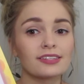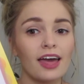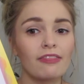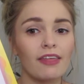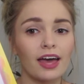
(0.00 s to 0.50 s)

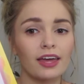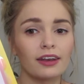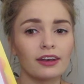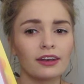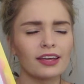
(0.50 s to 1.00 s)
and
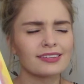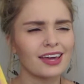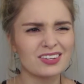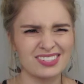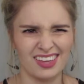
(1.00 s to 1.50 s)
then, is that
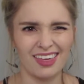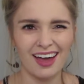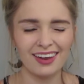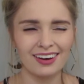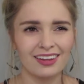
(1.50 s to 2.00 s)
how you say
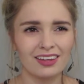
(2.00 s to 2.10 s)
that?